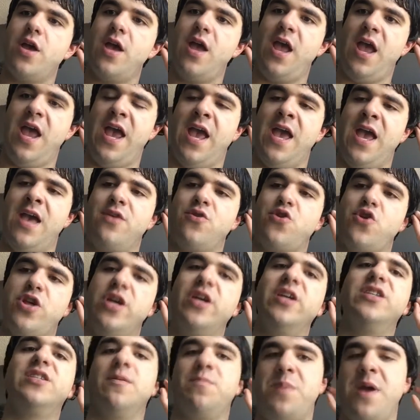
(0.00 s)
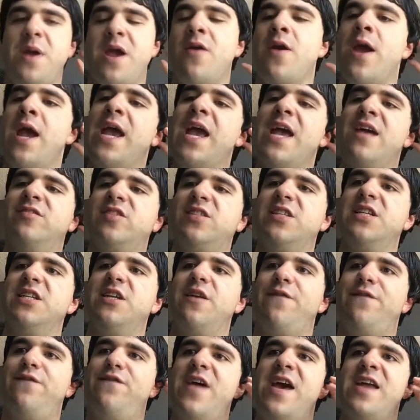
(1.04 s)
and she's appearing as the
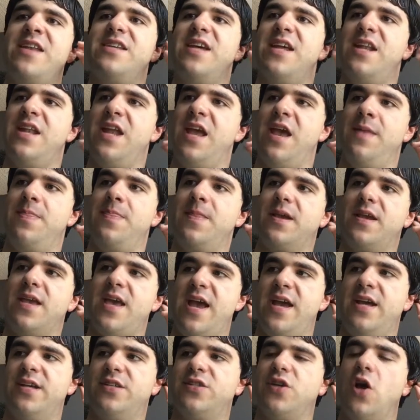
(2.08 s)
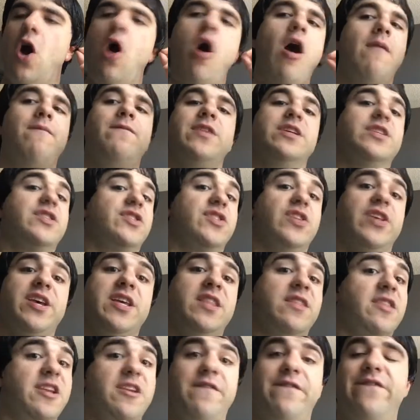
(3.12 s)
defendant in the case. Obviously
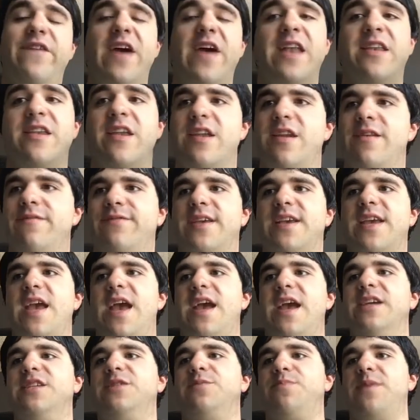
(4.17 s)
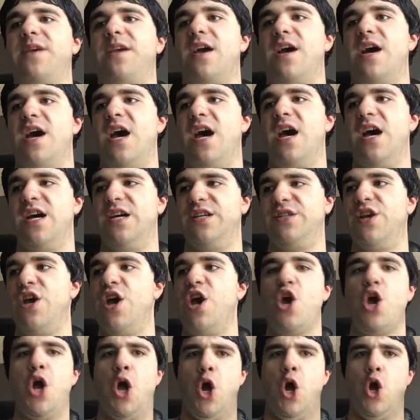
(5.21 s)
the defendant of the case, because
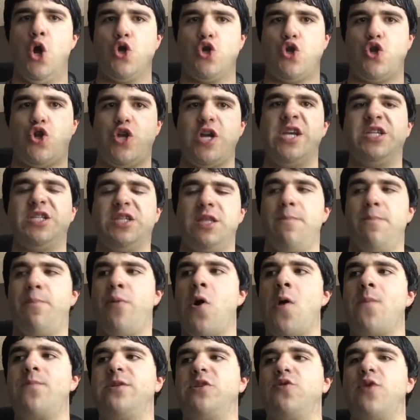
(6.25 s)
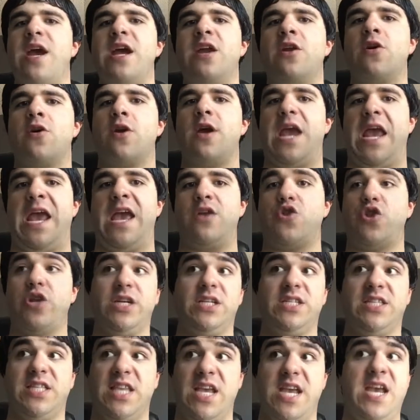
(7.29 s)
she's the perpetrator and
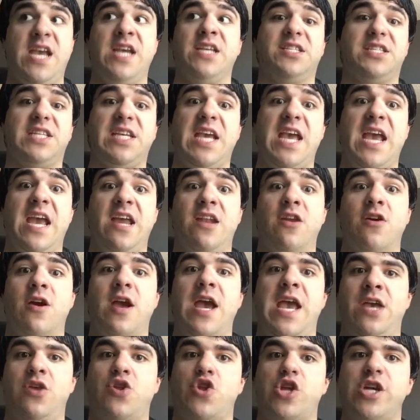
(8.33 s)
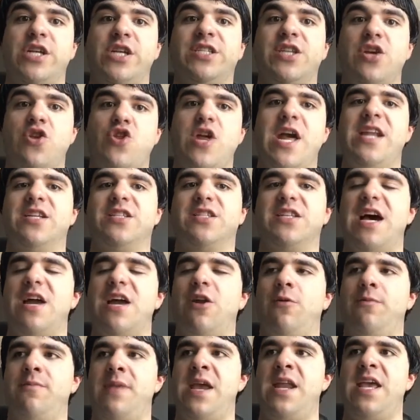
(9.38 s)
she's the instigator and she's a
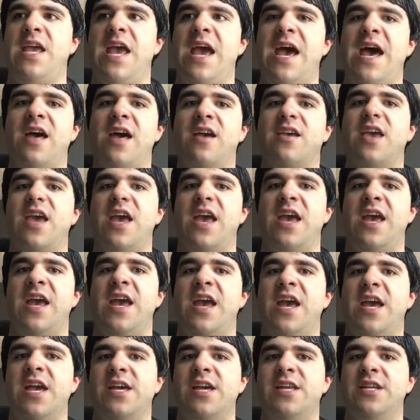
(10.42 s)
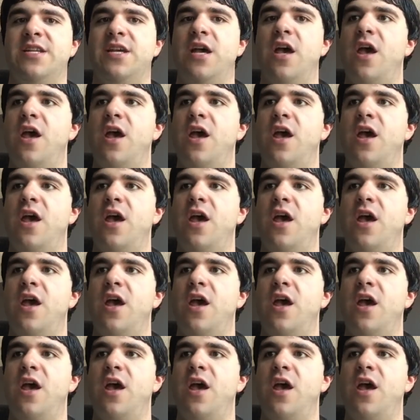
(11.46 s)
genocidal maniac and